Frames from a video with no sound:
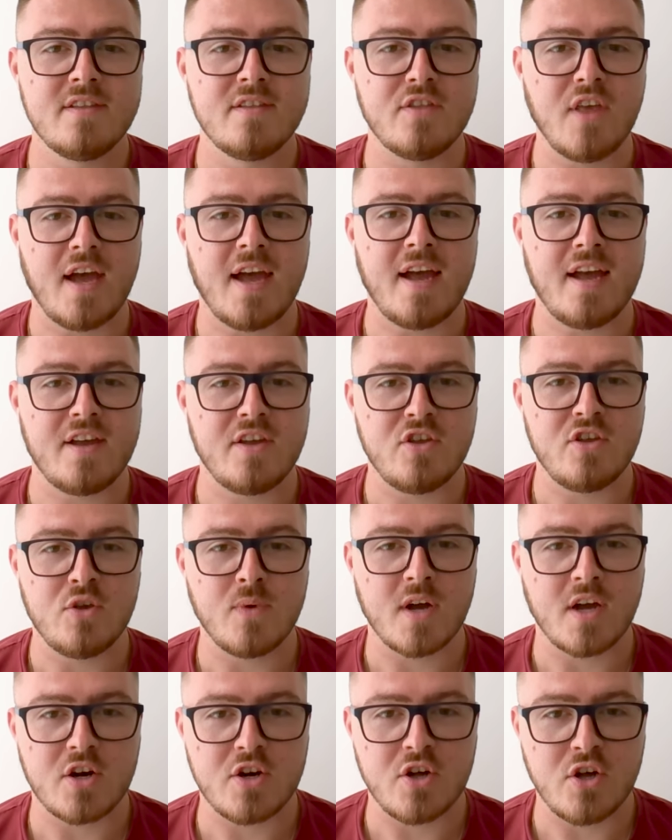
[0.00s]
that you
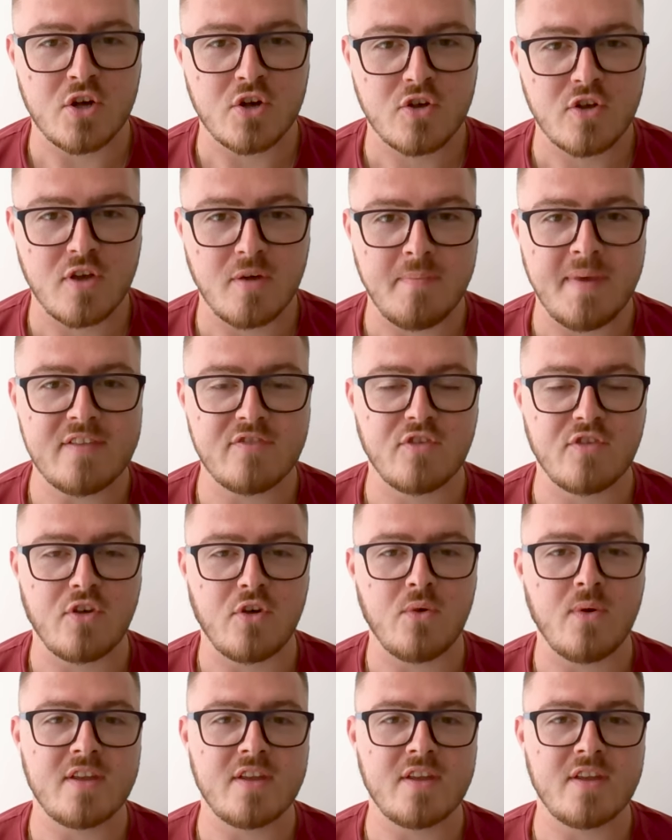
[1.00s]
are going to commit to